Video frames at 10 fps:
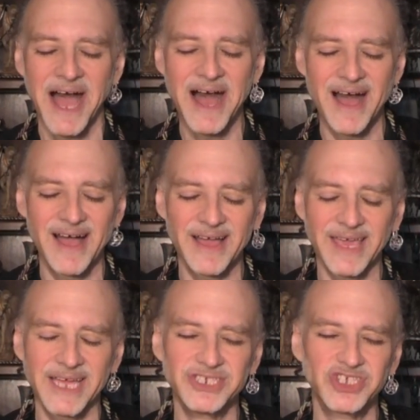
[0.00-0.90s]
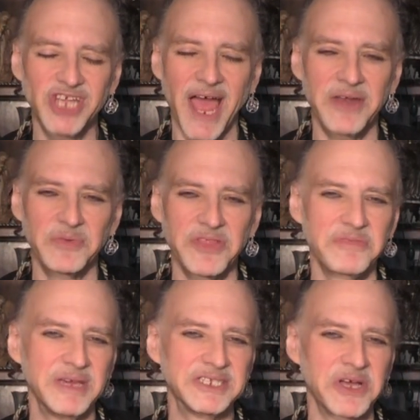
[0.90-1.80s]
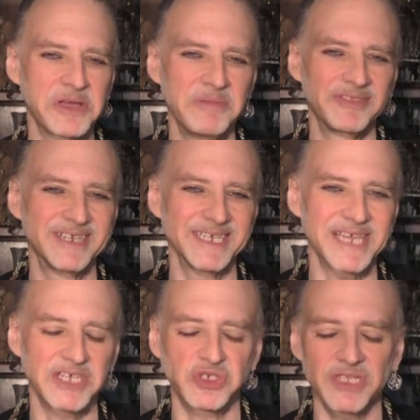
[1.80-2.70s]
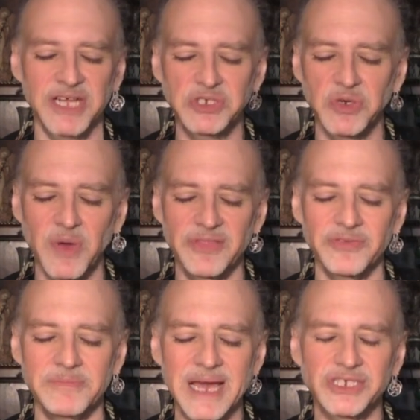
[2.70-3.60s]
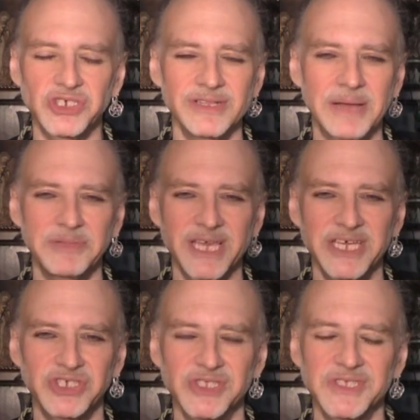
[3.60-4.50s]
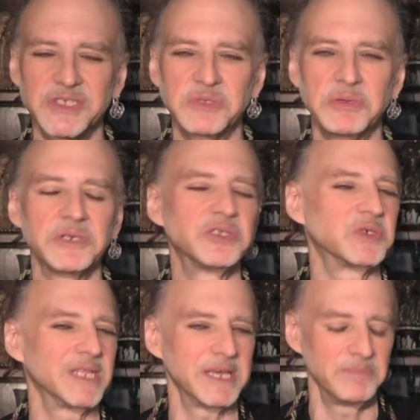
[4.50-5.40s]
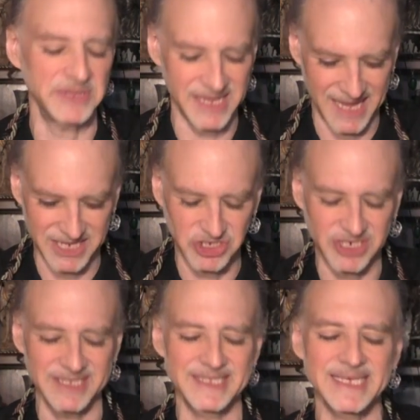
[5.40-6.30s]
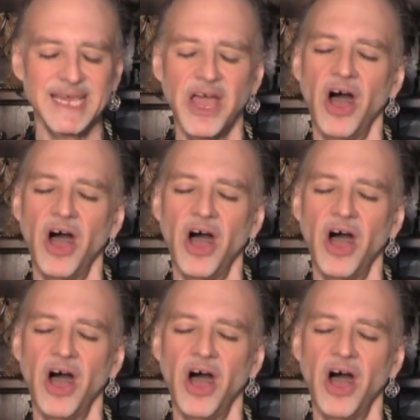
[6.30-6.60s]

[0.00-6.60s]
uh, can chat with me talking about today's astrological weather, the magical applications, the spiritual implications,